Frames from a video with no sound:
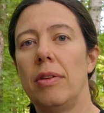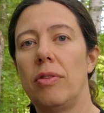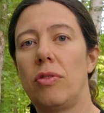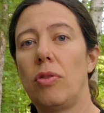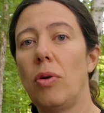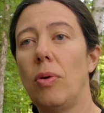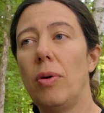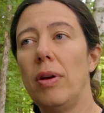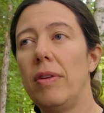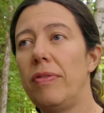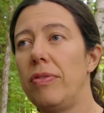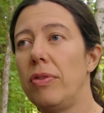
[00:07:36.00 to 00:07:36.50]

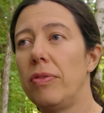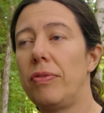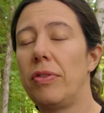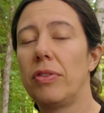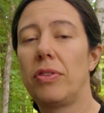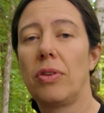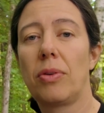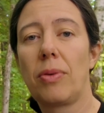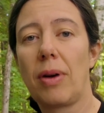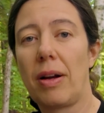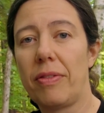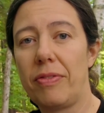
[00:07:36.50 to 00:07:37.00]
So if you're
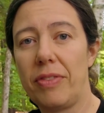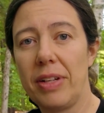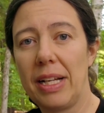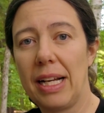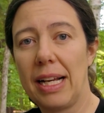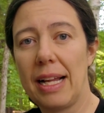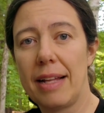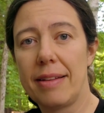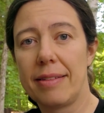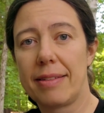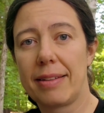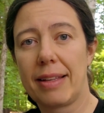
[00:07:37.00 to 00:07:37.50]
photographing
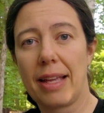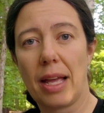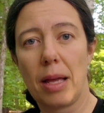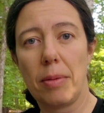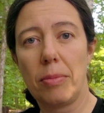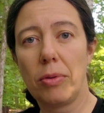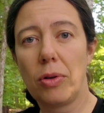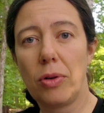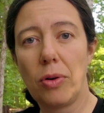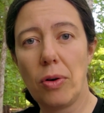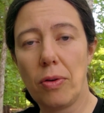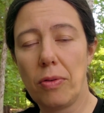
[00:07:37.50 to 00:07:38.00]

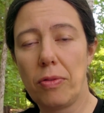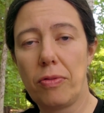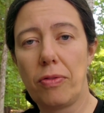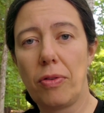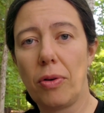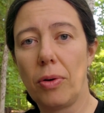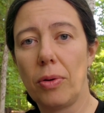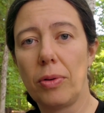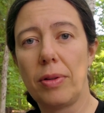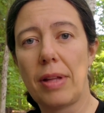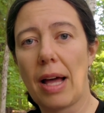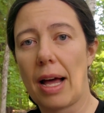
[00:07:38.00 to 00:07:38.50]
landscape, go
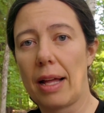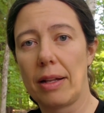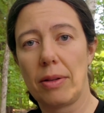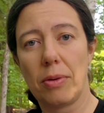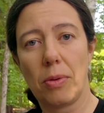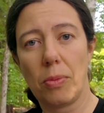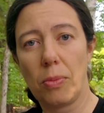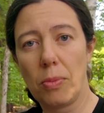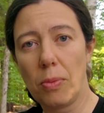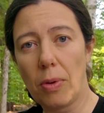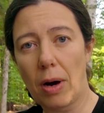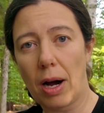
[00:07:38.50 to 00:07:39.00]
for
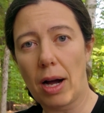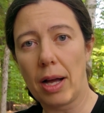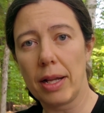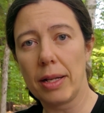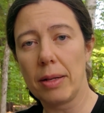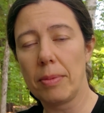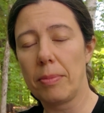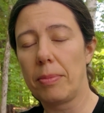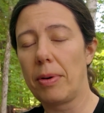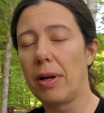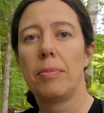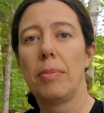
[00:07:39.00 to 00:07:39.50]
that
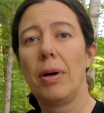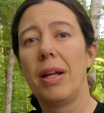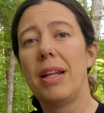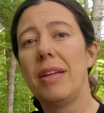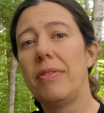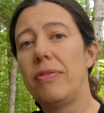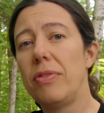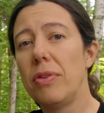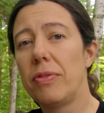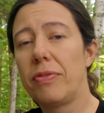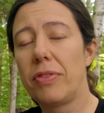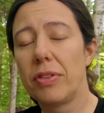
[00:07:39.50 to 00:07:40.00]
one, but
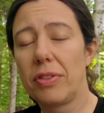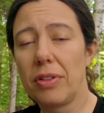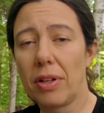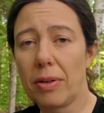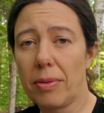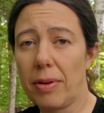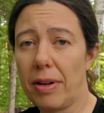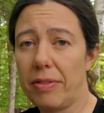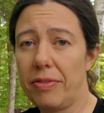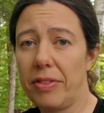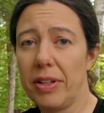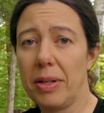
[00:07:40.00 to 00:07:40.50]
if you're
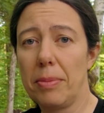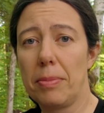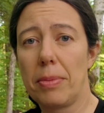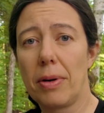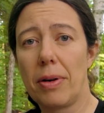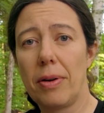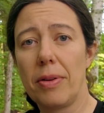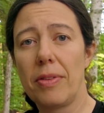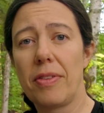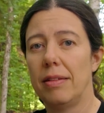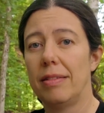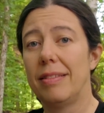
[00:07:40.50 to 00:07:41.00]
photographing
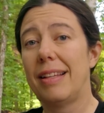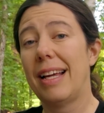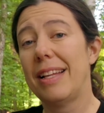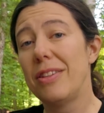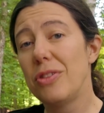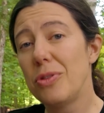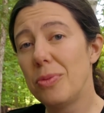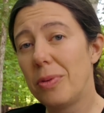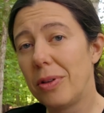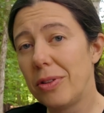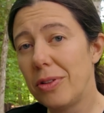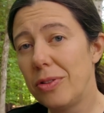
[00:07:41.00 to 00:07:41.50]
birds, then
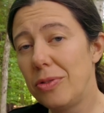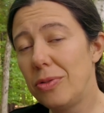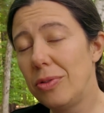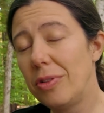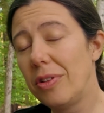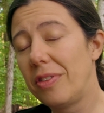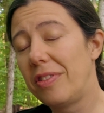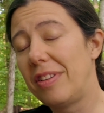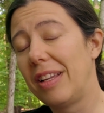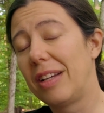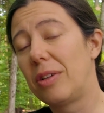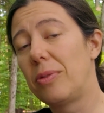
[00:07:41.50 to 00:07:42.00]
you want to do
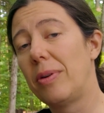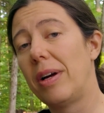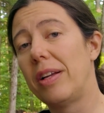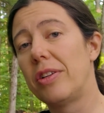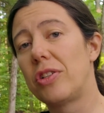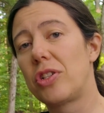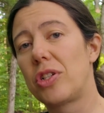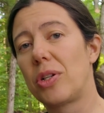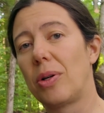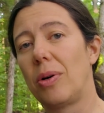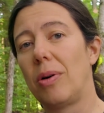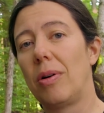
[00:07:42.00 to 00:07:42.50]
the
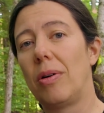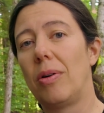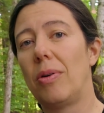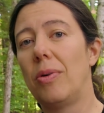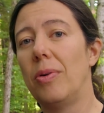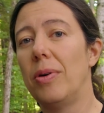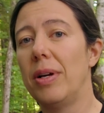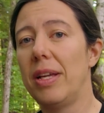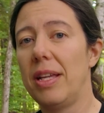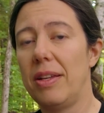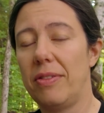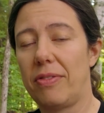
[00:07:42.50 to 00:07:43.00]
sequential
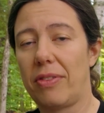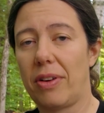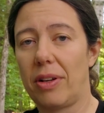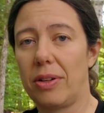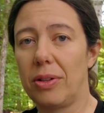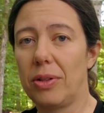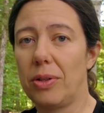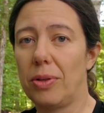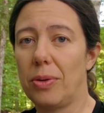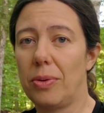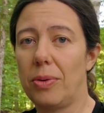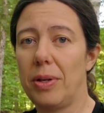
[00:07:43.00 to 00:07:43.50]
or
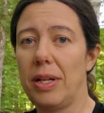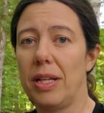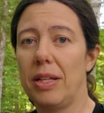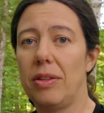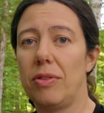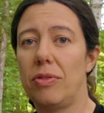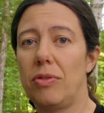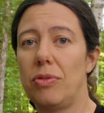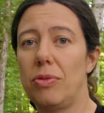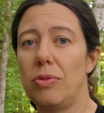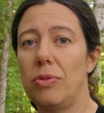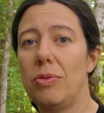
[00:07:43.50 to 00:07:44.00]
even go
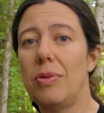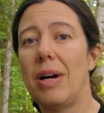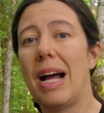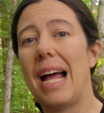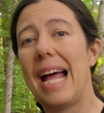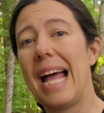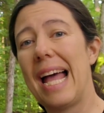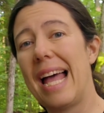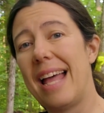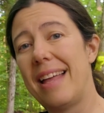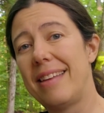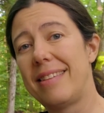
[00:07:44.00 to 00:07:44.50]
into
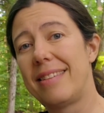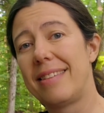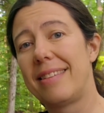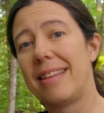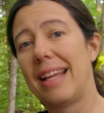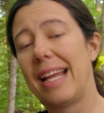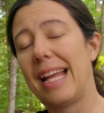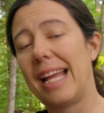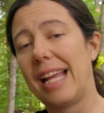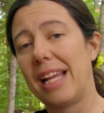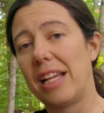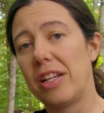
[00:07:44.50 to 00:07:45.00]

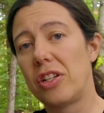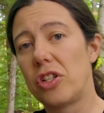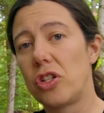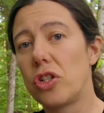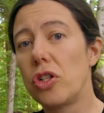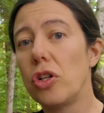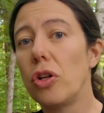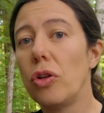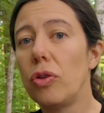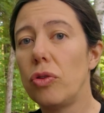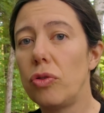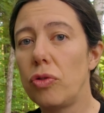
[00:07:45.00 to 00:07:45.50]
SH2.